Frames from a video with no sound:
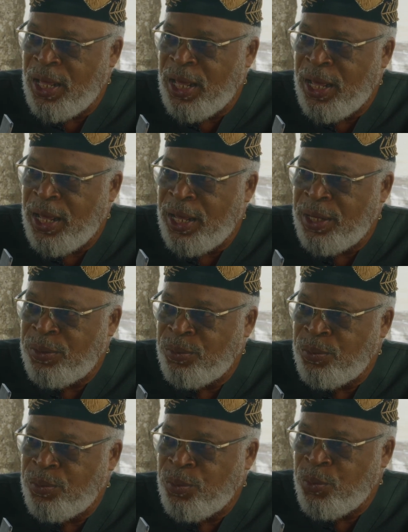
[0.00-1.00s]

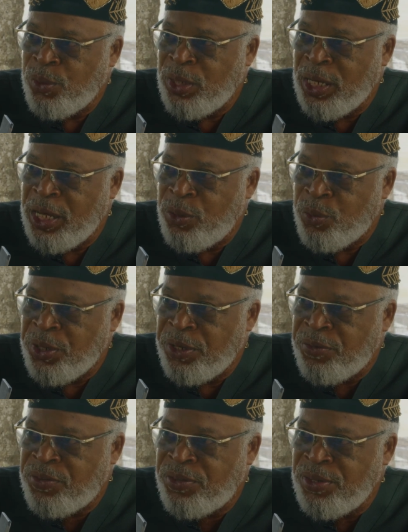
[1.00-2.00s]
and we lay
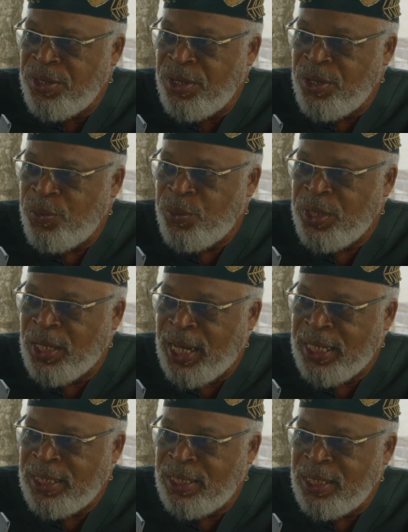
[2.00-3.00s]
wreaths, we
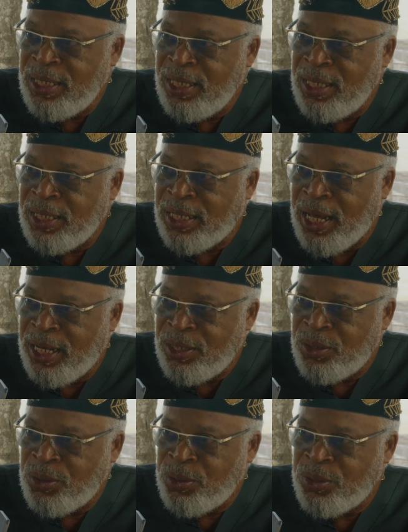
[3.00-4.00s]
light
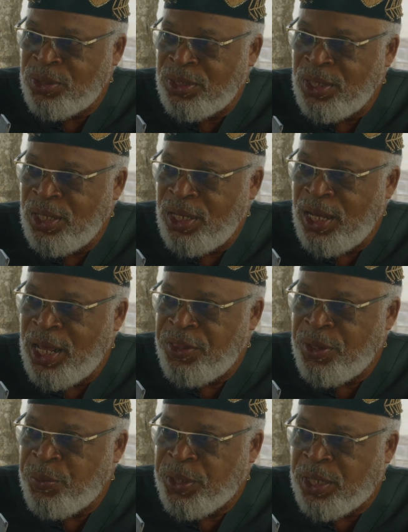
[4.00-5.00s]
candles,
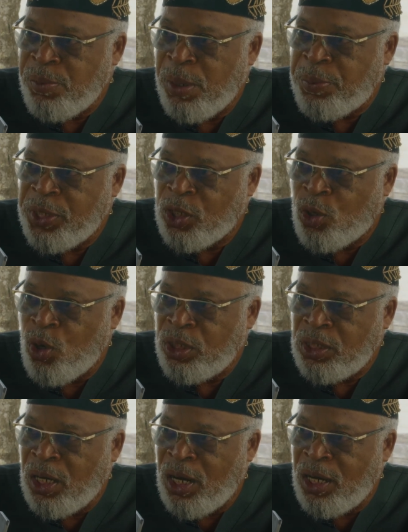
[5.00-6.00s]
and then we come up in the
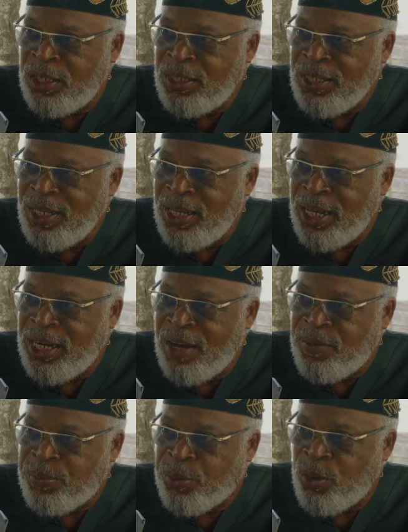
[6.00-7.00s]
courtyard and
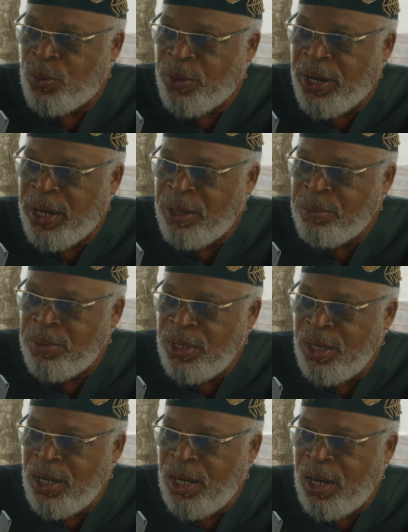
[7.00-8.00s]
have a program
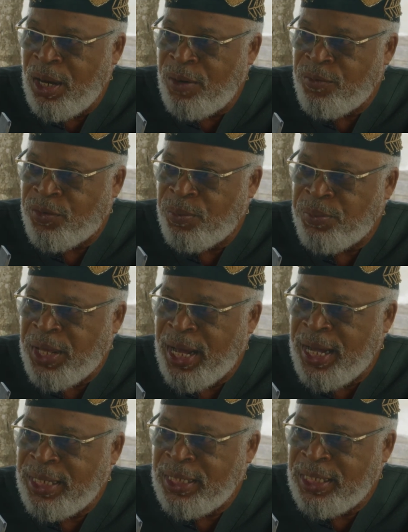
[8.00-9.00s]
from
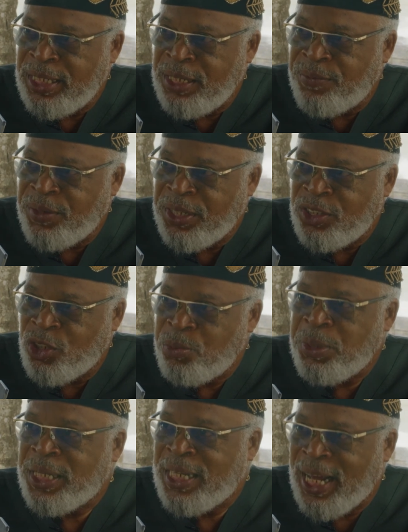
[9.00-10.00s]
9 in the evening till
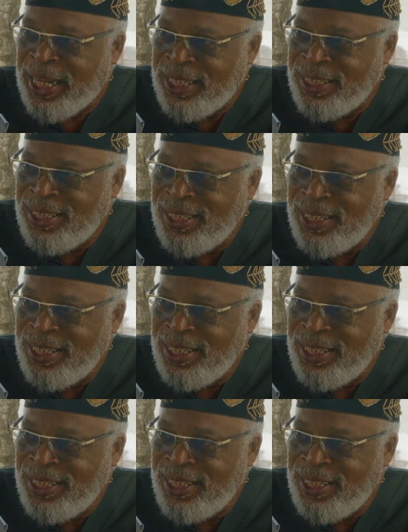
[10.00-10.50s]
midnight.